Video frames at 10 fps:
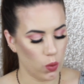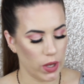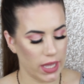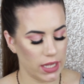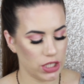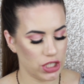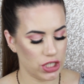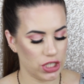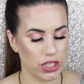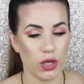
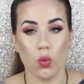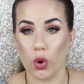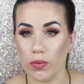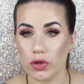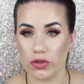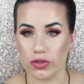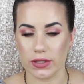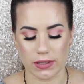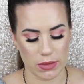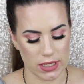which warm
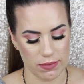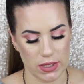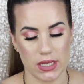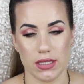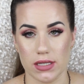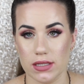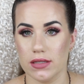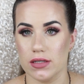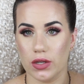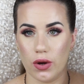neutrals to me
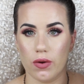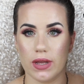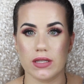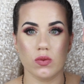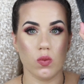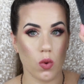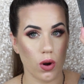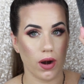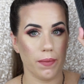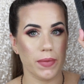means, you know, it's
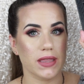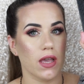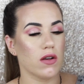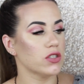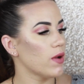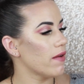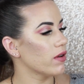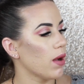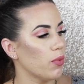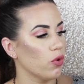warm, but they also have
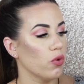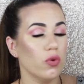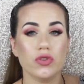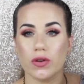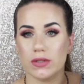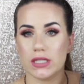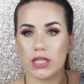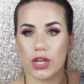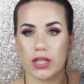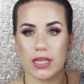a couple cool tones in
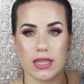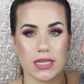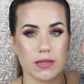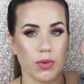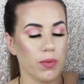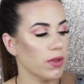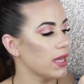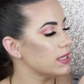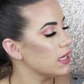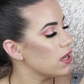here, like this purple
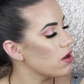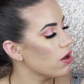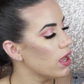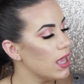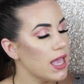that's here,